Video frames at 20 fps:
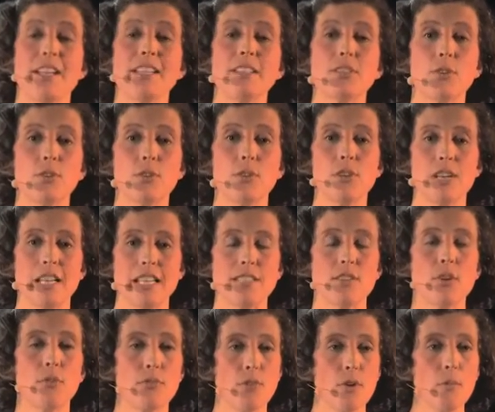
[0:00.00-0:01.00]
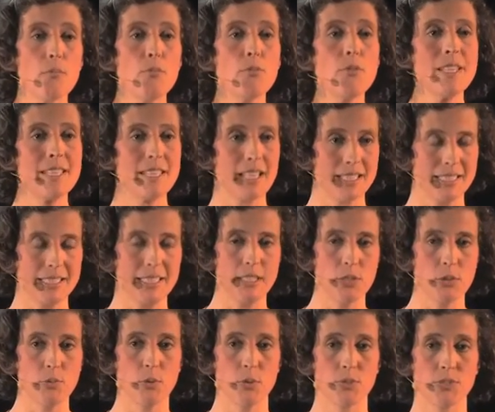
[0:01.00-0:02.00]
the fact that children can access the
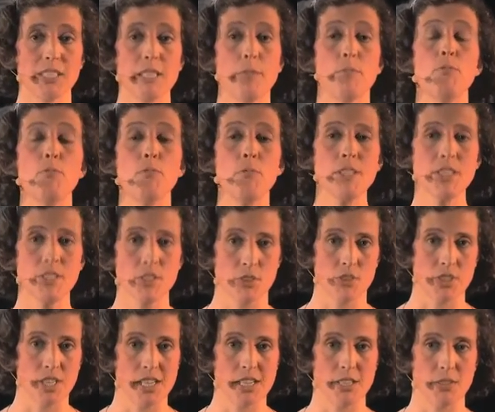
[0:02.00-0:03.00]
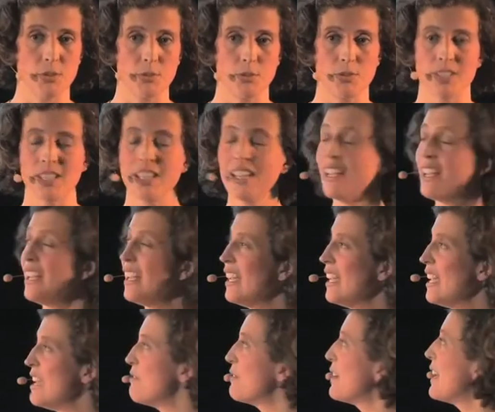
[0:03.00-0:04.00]
world, that they can change things.
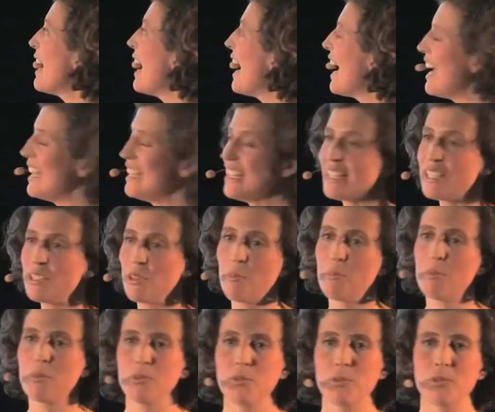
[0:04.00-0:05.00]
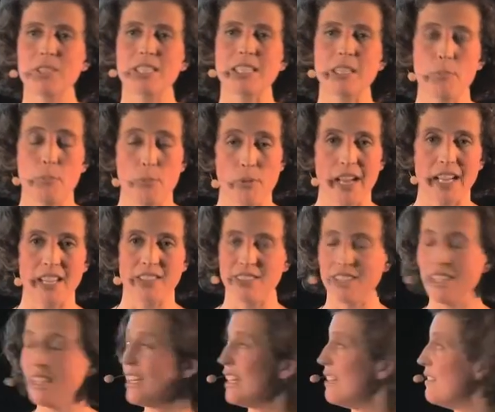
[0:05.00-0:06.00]
And voila one example of what can take
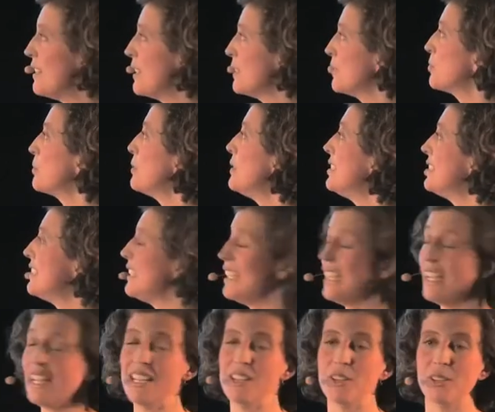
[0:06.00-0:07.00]
place at Living School.